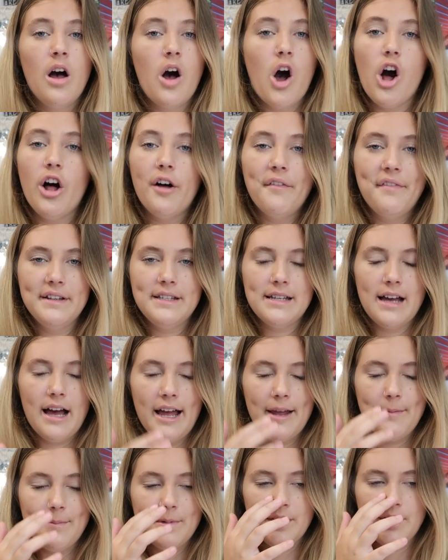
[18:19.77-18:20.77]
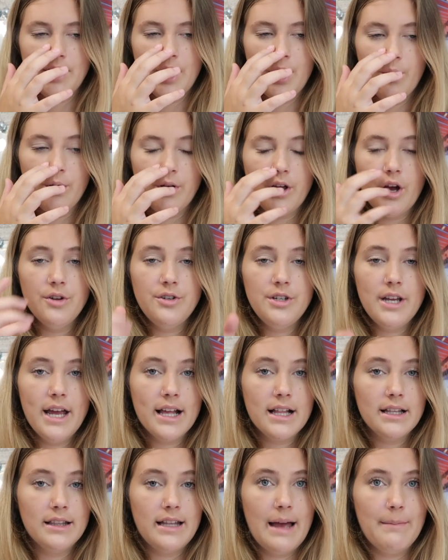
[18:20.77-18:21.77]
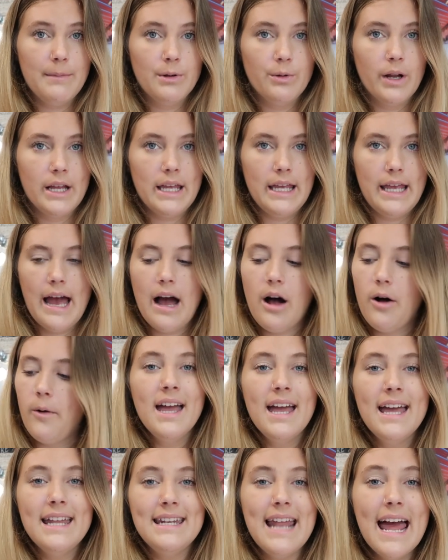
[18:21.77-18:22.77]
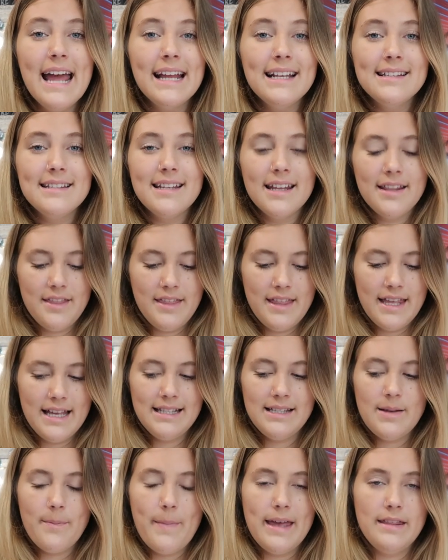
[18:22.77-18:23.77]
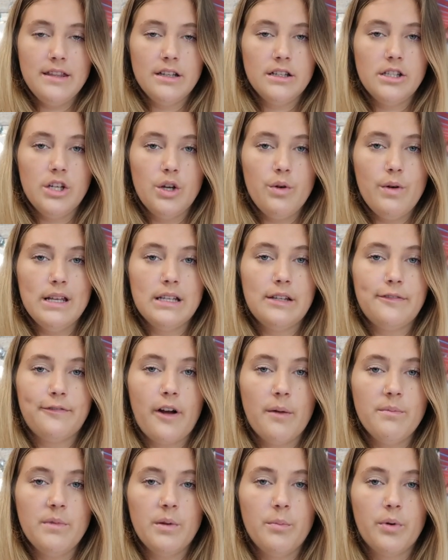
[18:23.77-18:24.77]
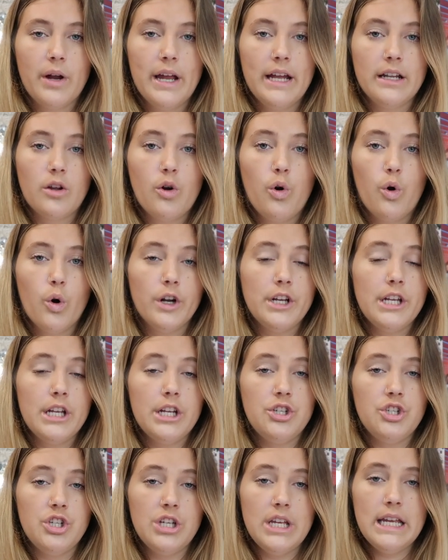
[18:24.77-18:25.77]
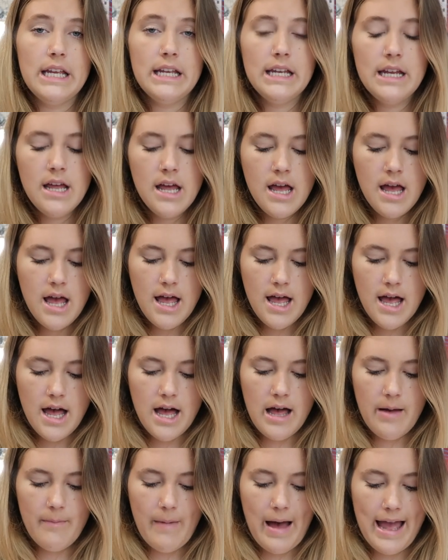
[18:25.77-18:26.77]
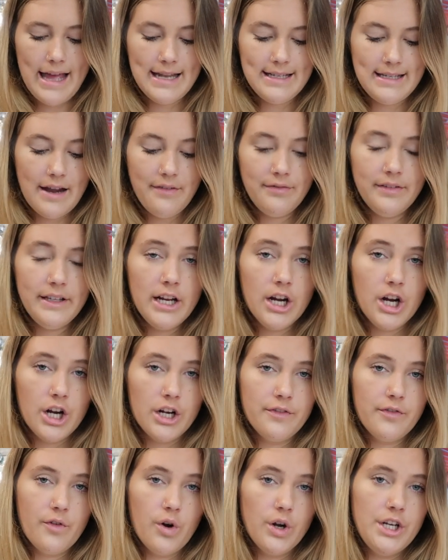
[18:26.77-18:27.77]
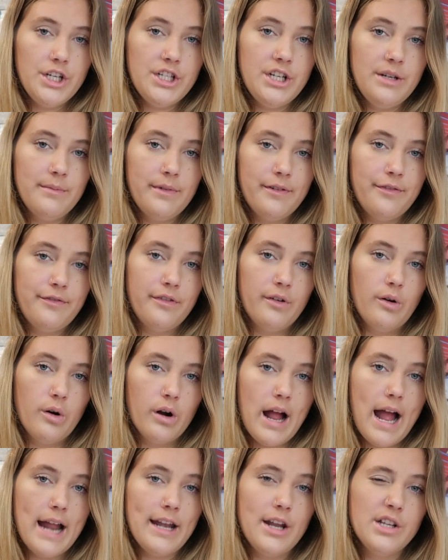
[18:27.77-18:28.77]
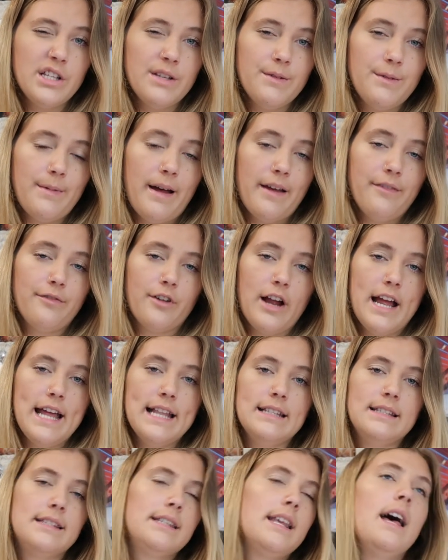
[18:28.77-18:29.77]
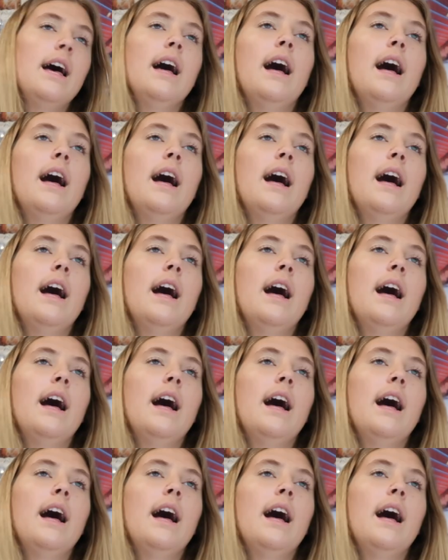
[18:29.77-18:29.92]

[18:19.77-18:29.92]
all of the time. So go check Lime and Ricky out. Next, this bathing suit is from the brand Kortni Jeane. I had definitely heard of Kortni Jeane before. I know some of my friends